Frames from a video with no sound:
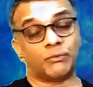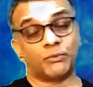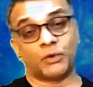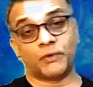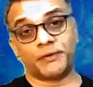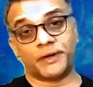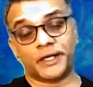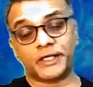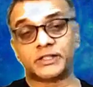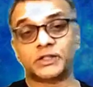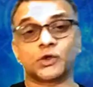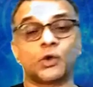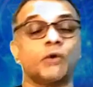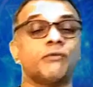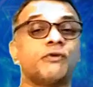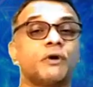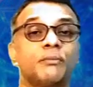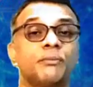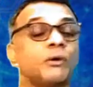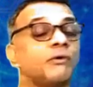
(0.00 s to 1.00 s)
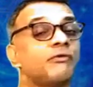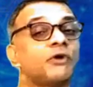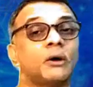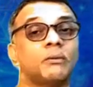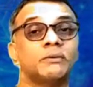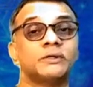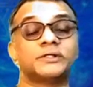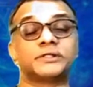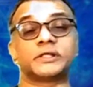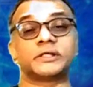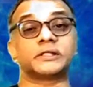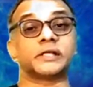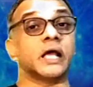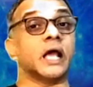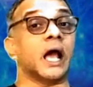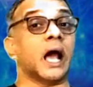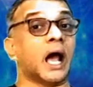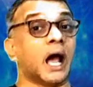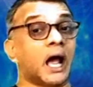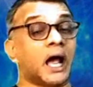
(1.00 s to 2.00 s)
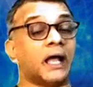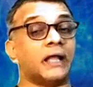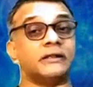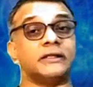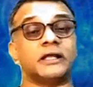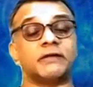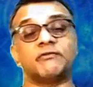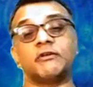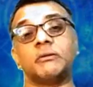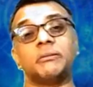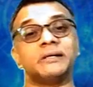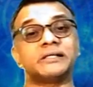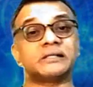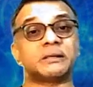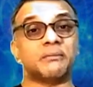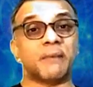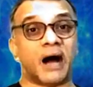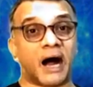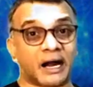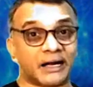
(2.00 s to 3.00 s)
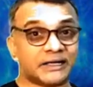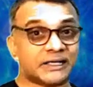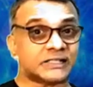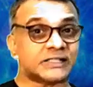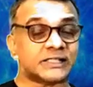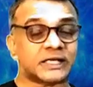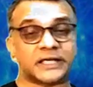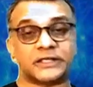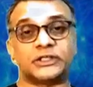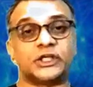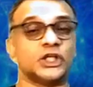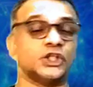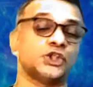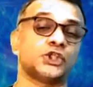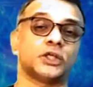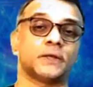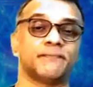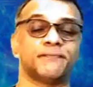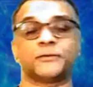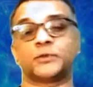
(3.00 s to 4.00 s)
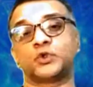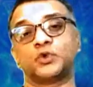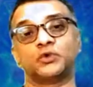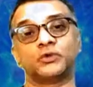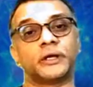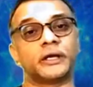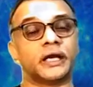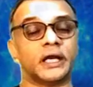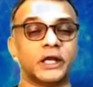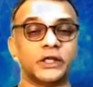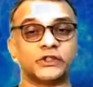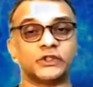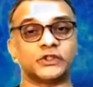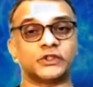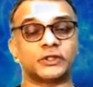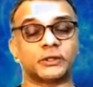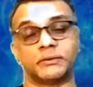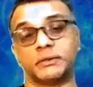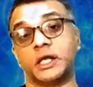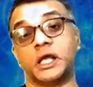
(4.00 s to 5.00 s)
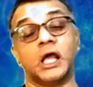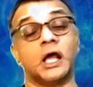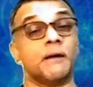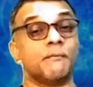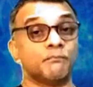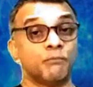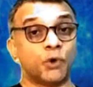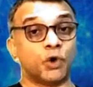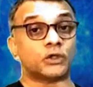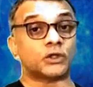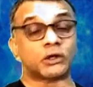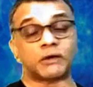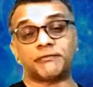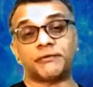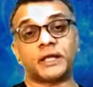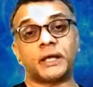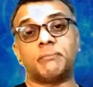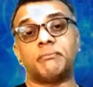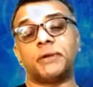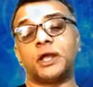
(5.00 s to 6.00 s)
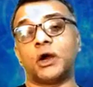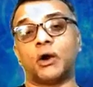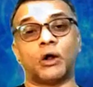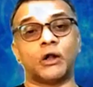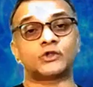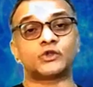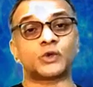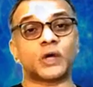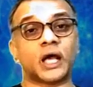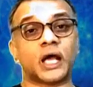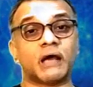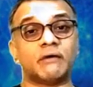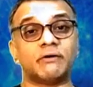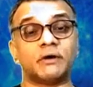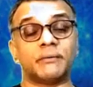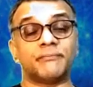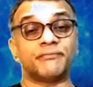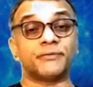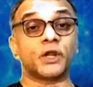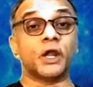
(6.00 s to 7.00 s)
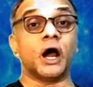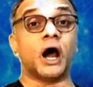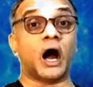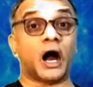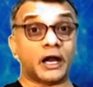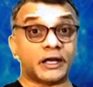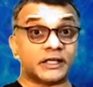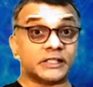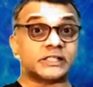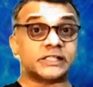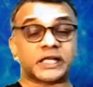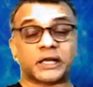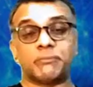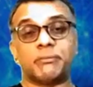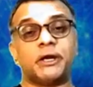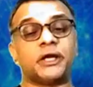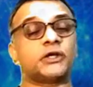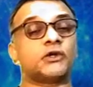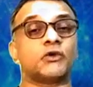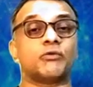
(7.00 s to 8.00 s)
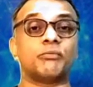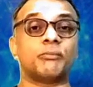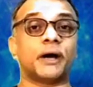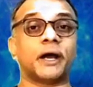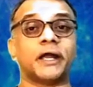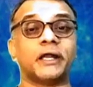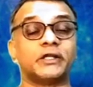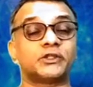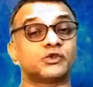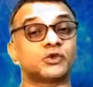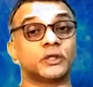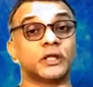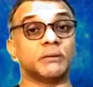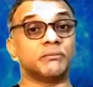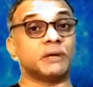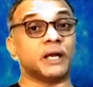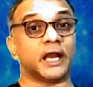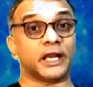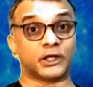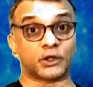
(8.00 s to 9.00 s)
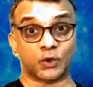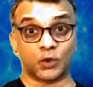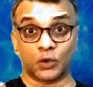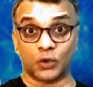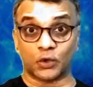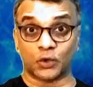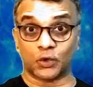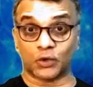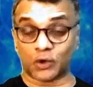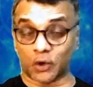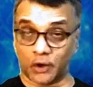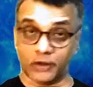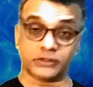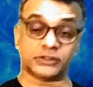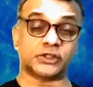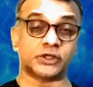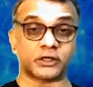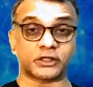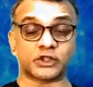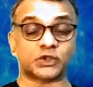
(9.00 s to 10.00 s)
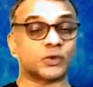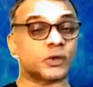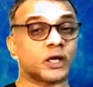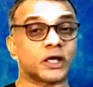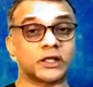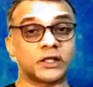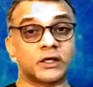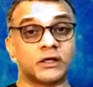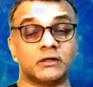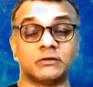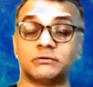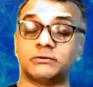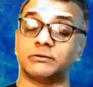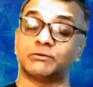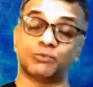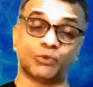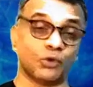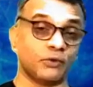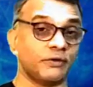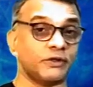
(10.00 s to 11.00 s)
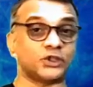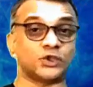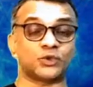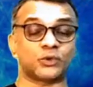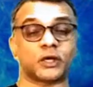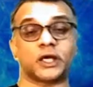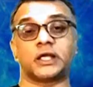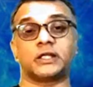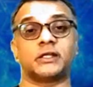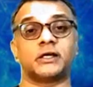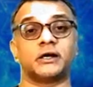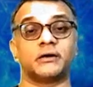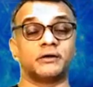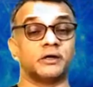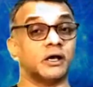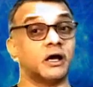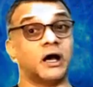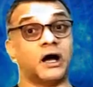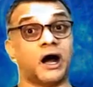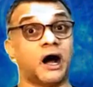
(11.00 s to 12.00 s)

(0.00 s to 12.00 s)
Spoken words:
for movies, go for performances, and there will be some artistic tinge to the relationship. Both of them may also have a artistic bent of mind, so they may like to go to concerts together, movies together,